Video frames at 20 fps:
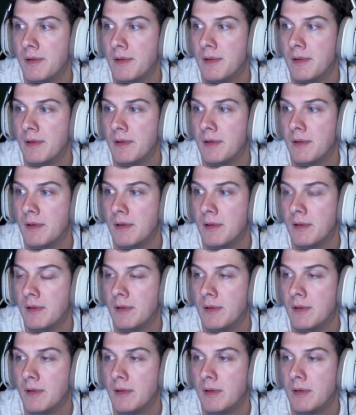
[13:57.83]

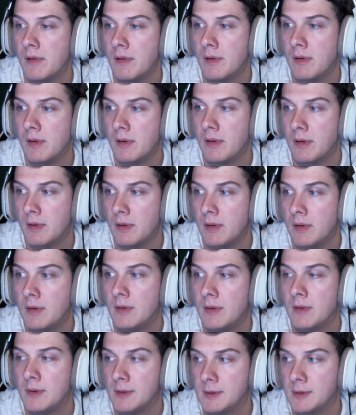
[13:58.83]

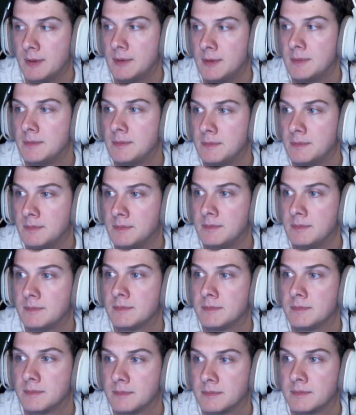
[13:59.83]

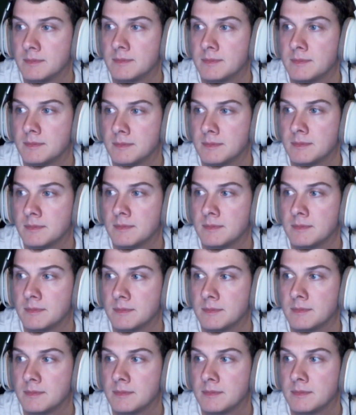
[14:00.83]

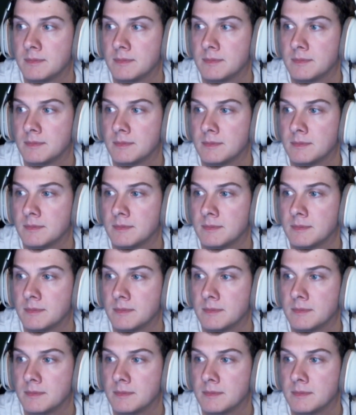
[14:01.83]
(not speaking)